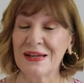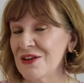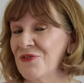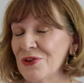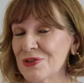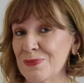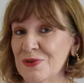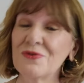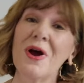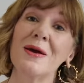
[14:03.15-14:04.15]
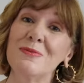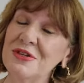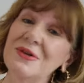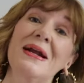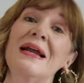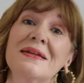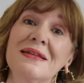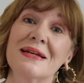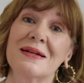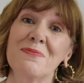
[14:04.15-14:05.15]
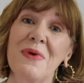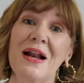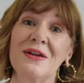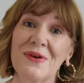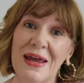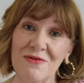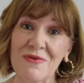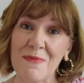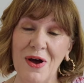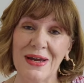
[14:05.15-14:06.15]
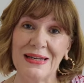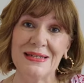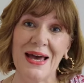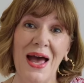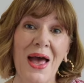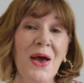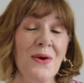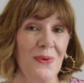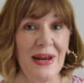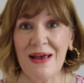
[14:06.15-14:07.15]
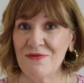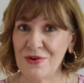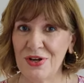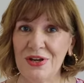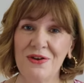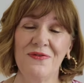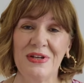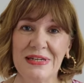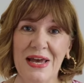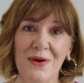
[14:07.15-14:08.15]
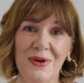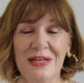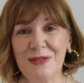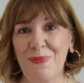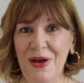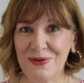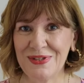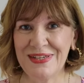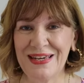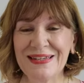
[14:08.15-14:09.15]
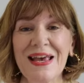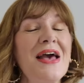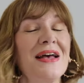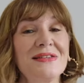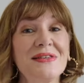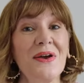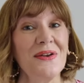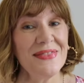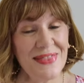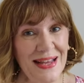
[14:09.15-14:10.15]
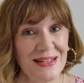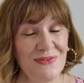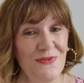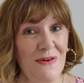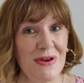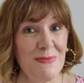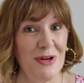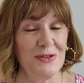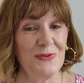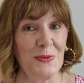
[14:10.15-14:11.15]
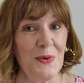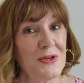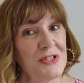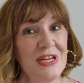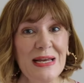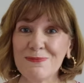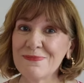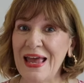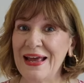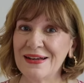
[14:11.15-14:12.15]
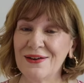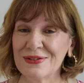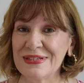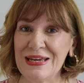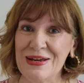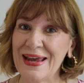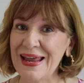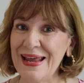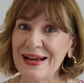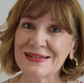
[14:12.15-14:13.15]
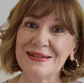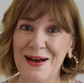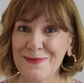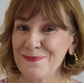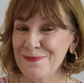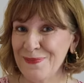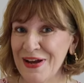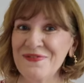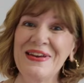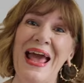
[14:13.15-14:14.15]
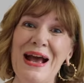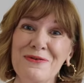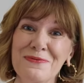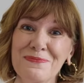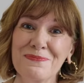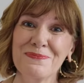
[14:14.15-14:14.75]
And if you're subscribed and you click the little bell, you'll get a reminder whenever a new video is posted. So thanks very much for watching, and I'll see you again next time. Bye for now.